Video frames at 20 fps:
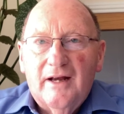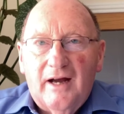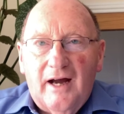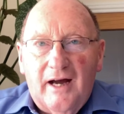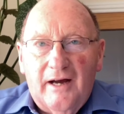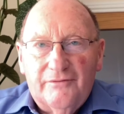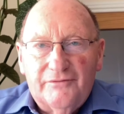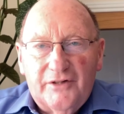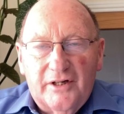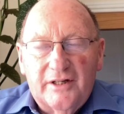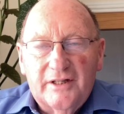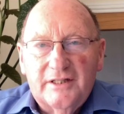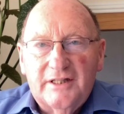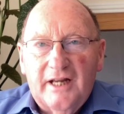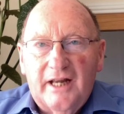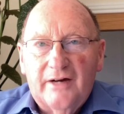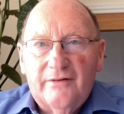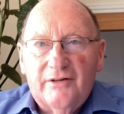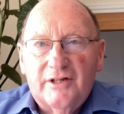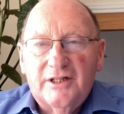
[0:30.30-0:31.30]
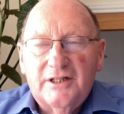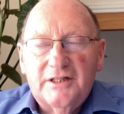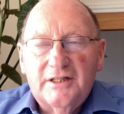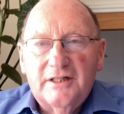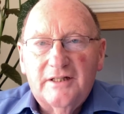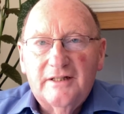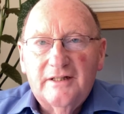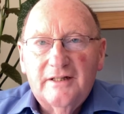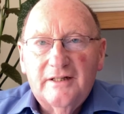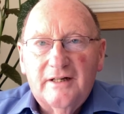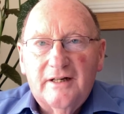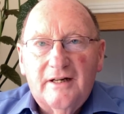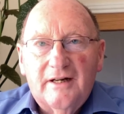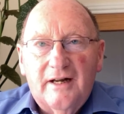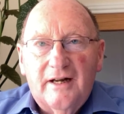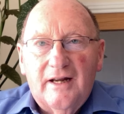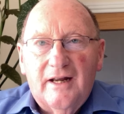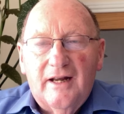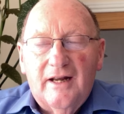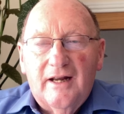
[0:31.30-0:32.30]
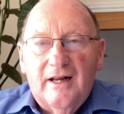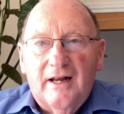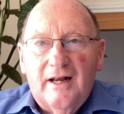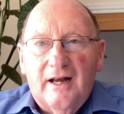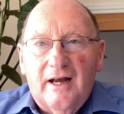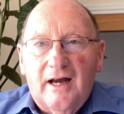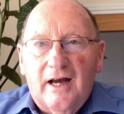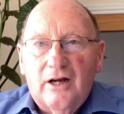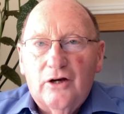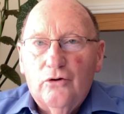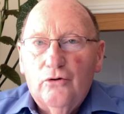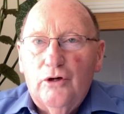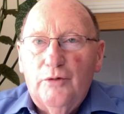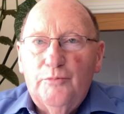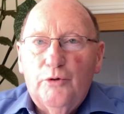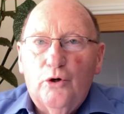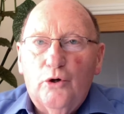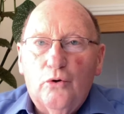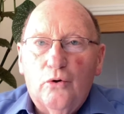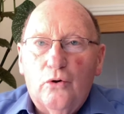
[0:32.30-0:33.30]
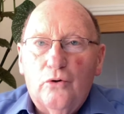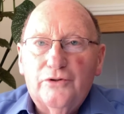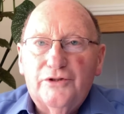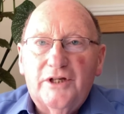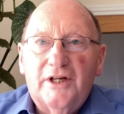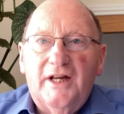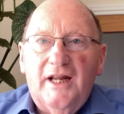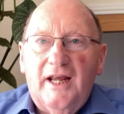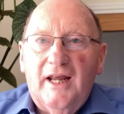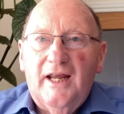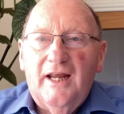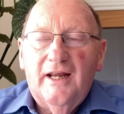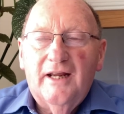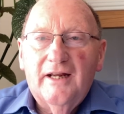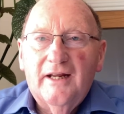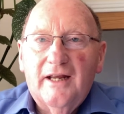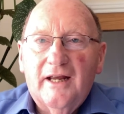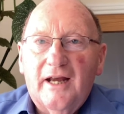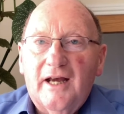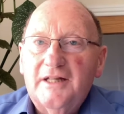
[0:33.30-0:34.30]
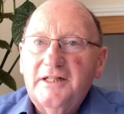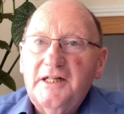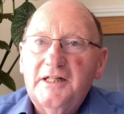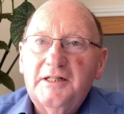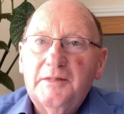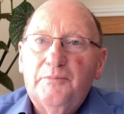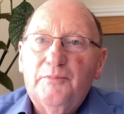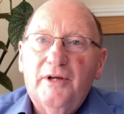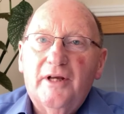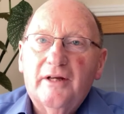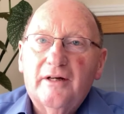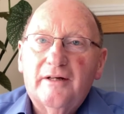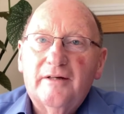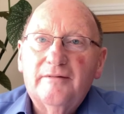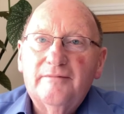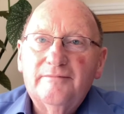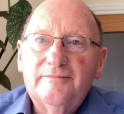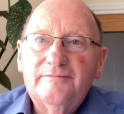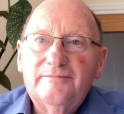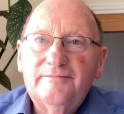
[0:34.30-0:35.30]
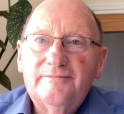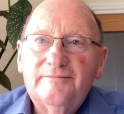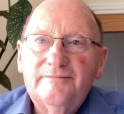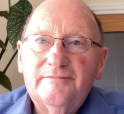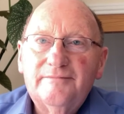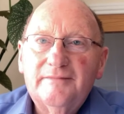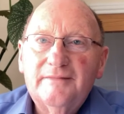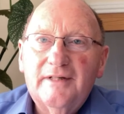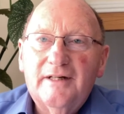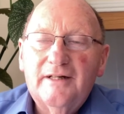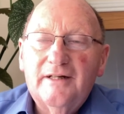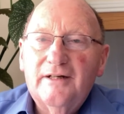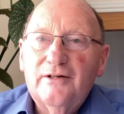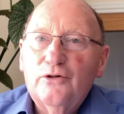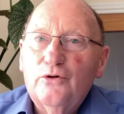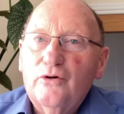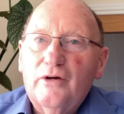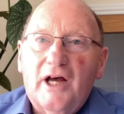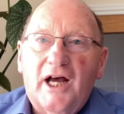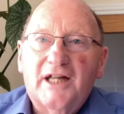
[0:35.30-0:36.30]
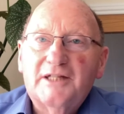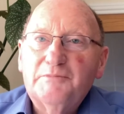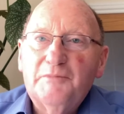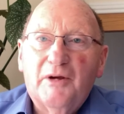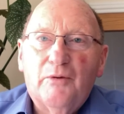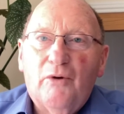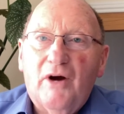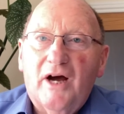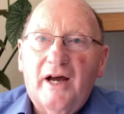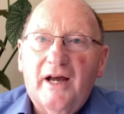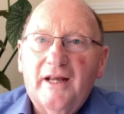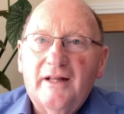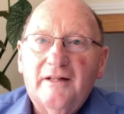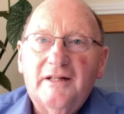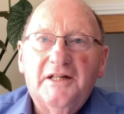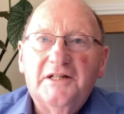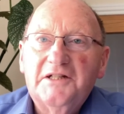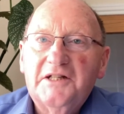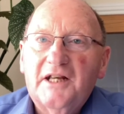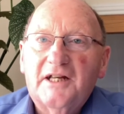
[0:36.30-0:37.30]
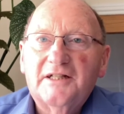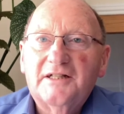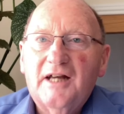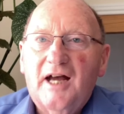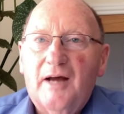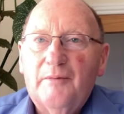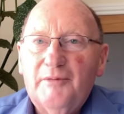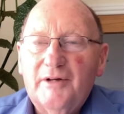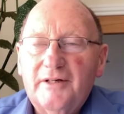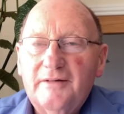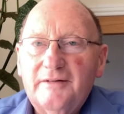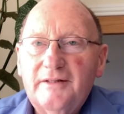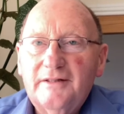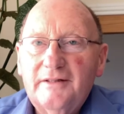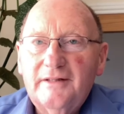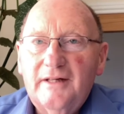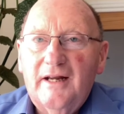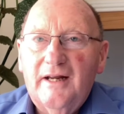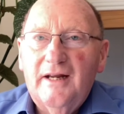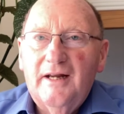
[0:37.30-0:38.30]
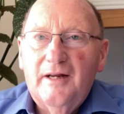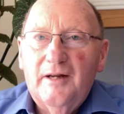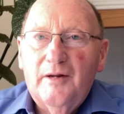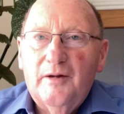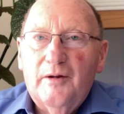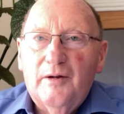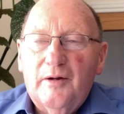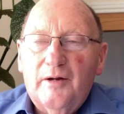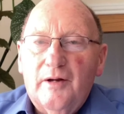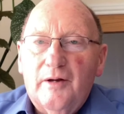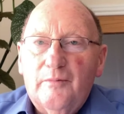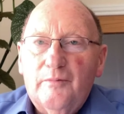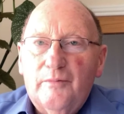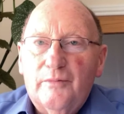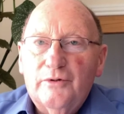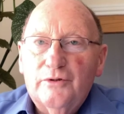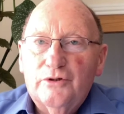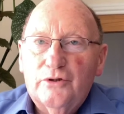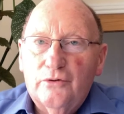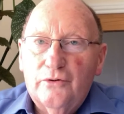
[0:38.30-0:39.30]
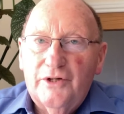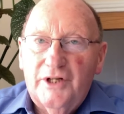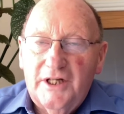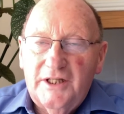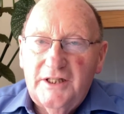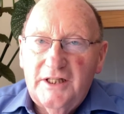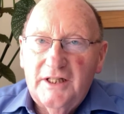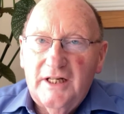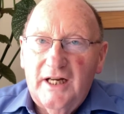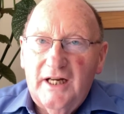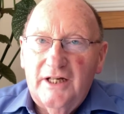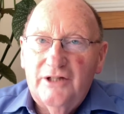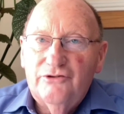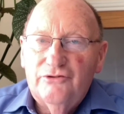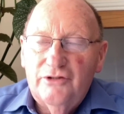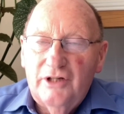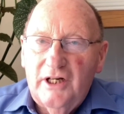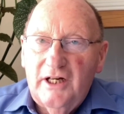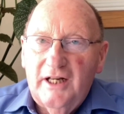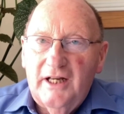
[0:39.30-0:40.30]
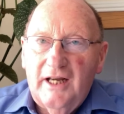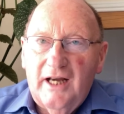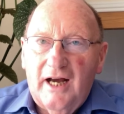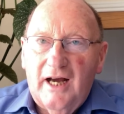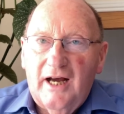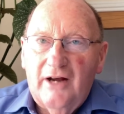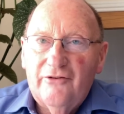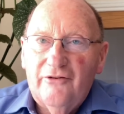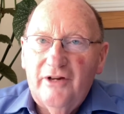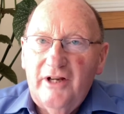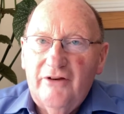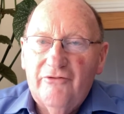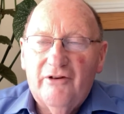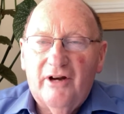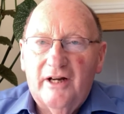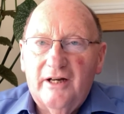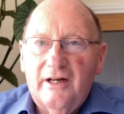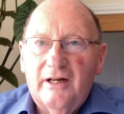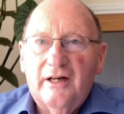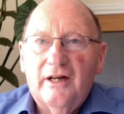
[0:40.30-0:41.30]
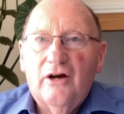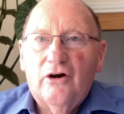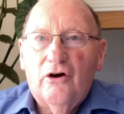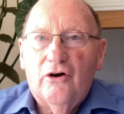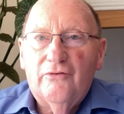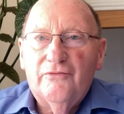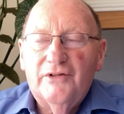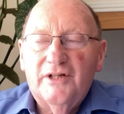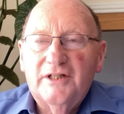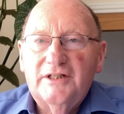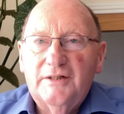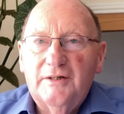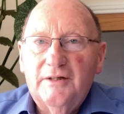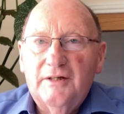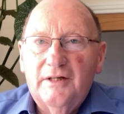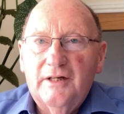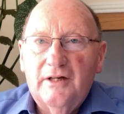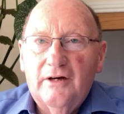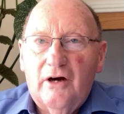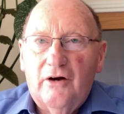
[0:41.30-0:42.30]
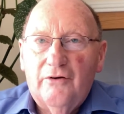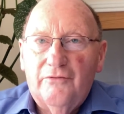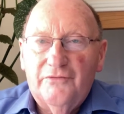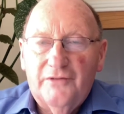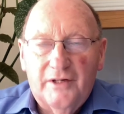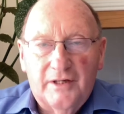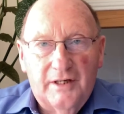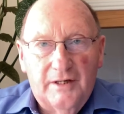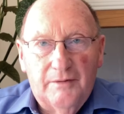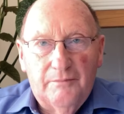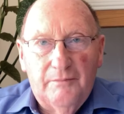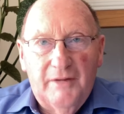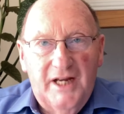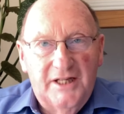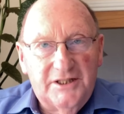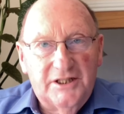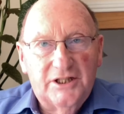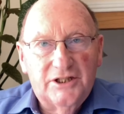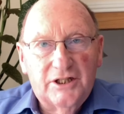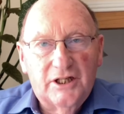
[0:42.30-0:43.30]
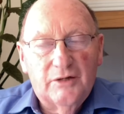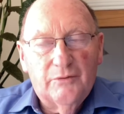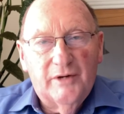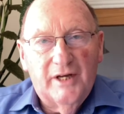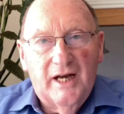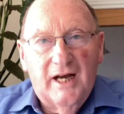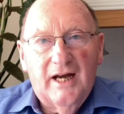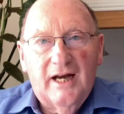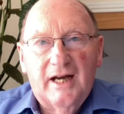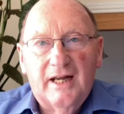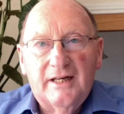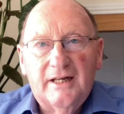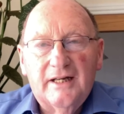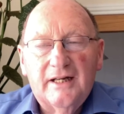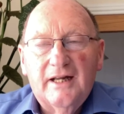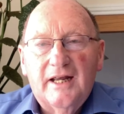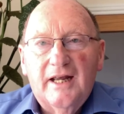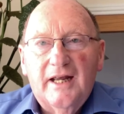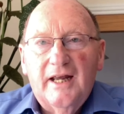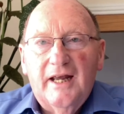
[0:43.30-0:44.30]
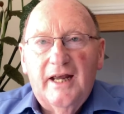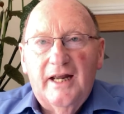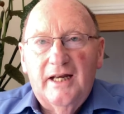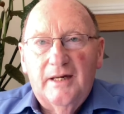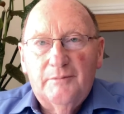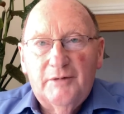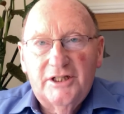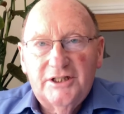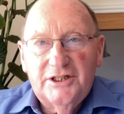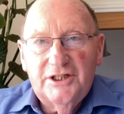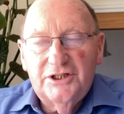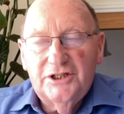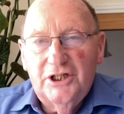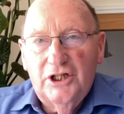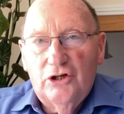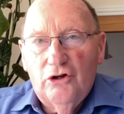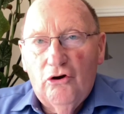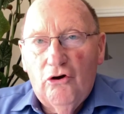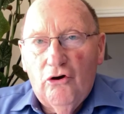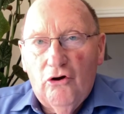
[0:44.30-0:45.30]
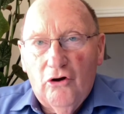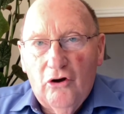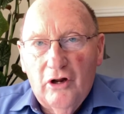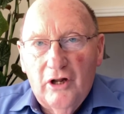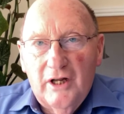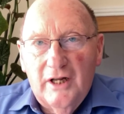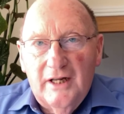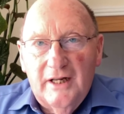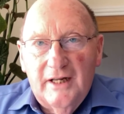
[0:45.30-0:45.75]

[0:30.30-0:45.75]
after the service, and lo and behold, today it has disappeared. Don't ask me why these things happen. So this is really a rerun of this of the message that we had in the Mustard Seed Hall